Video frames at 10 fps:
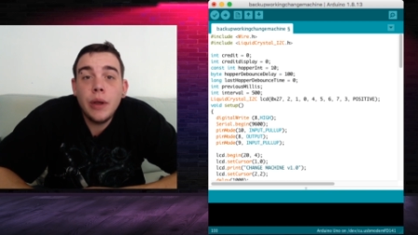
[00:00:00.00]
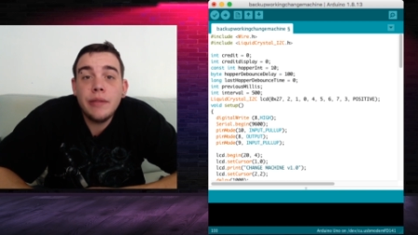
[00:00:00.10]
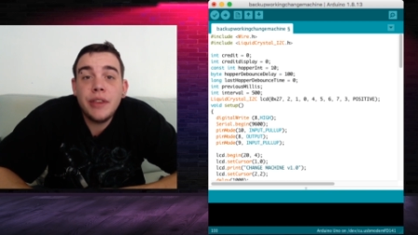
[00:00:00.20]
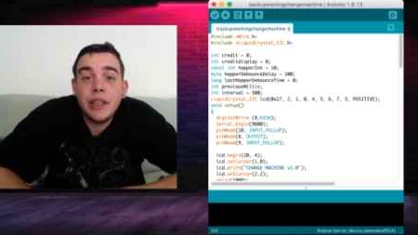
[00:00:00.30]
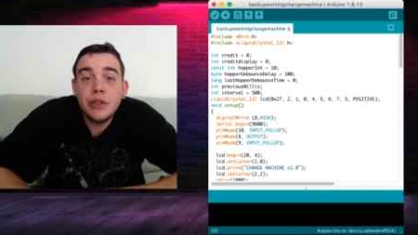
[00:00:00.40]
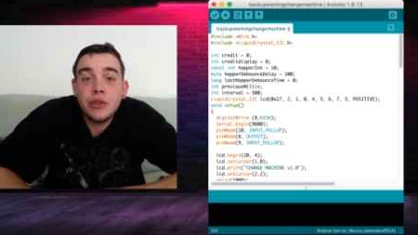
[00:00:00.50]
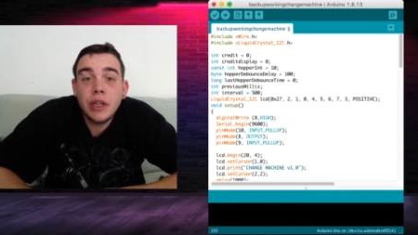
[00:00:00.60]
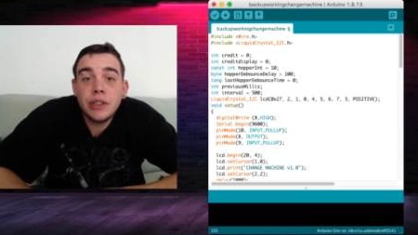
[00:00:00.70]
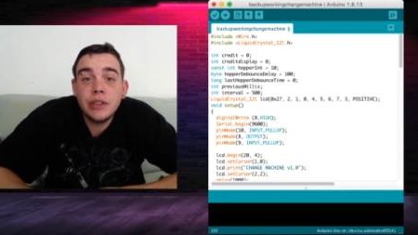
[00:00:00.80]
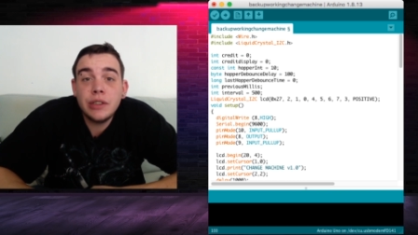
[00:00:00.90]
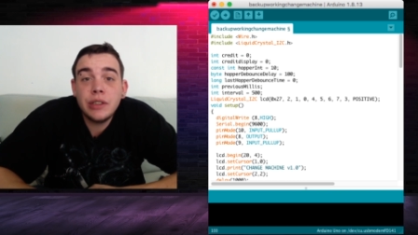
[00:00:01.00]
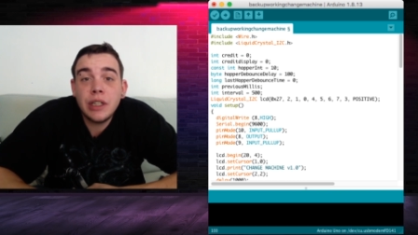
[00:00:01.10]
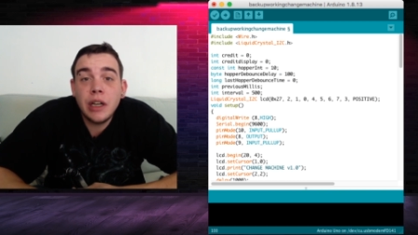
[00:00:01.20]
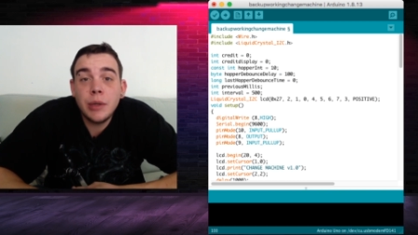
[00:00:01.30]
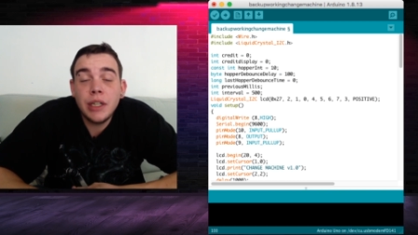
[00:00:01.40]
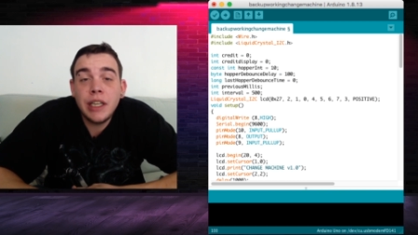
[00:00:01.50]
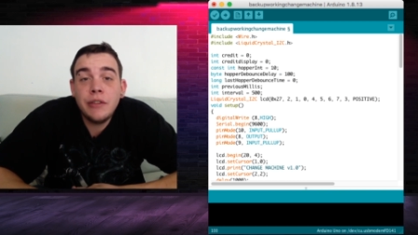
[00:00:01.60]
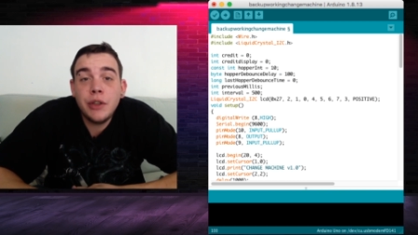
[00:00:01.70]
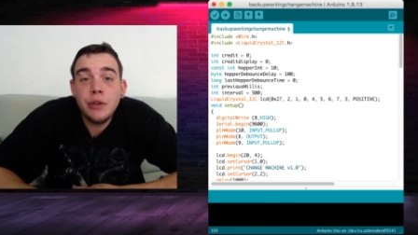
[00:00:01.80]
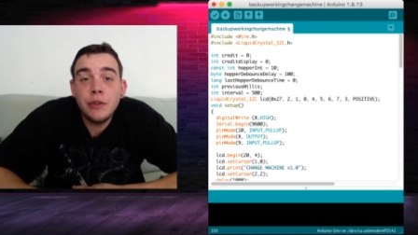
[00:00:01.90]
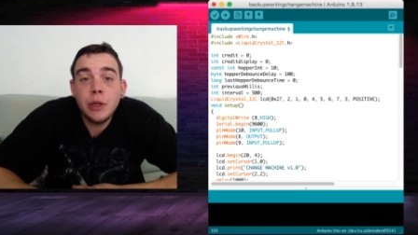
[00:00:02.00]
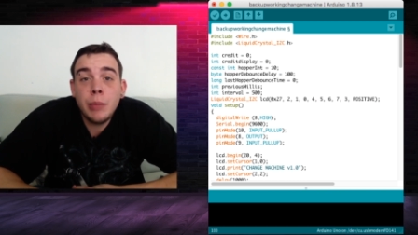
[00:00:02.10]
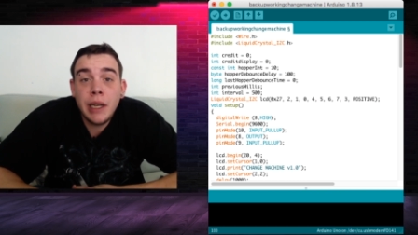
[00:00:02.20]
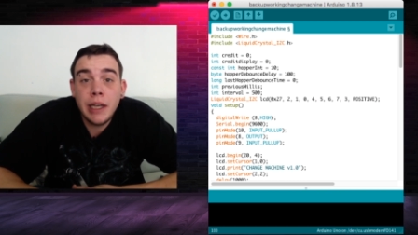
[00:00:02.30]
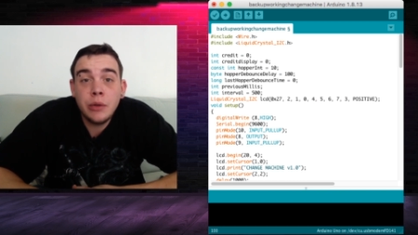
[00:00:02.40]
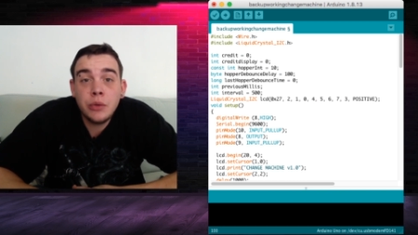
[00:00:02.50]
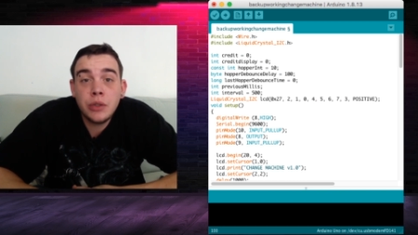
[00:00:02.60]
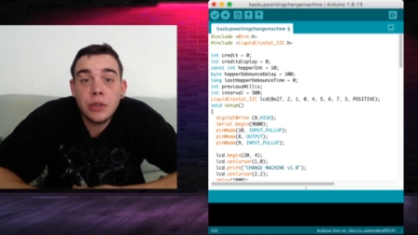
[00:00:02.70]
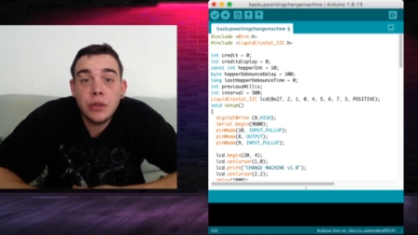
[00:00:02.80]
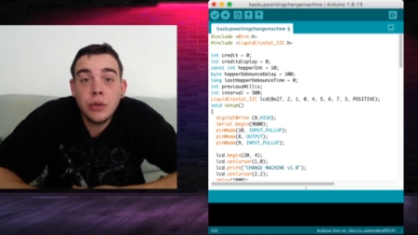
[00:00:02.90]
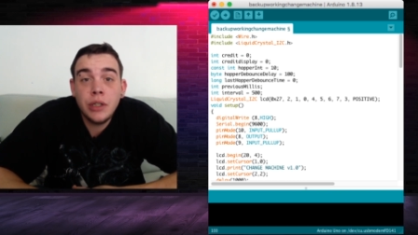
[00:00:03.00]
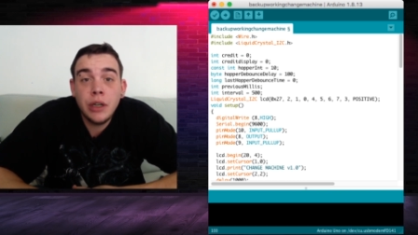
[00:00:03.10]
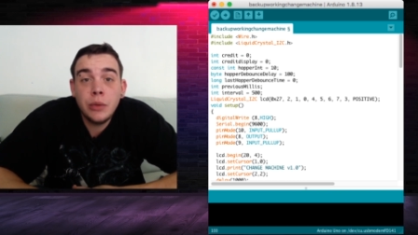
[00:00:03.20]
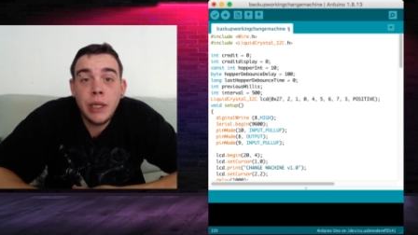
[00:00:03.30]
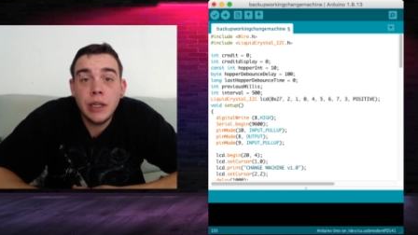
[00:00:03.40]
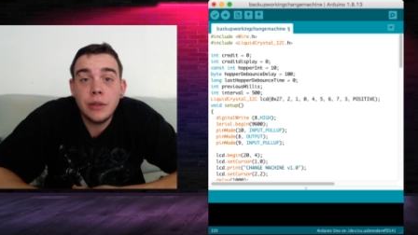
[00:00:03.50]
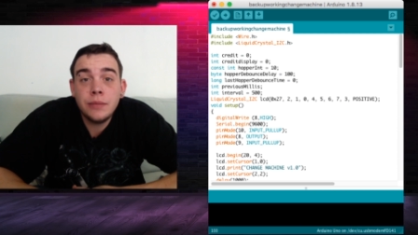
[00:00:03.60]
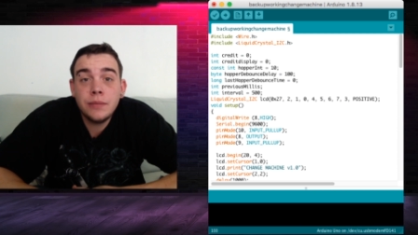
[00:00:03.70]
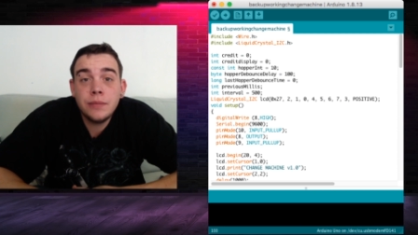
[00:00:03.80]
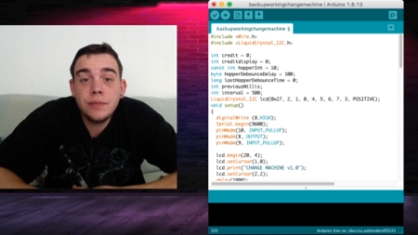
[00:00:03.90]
with the instructions that I'm going to give you for the pinouts on the Arduino.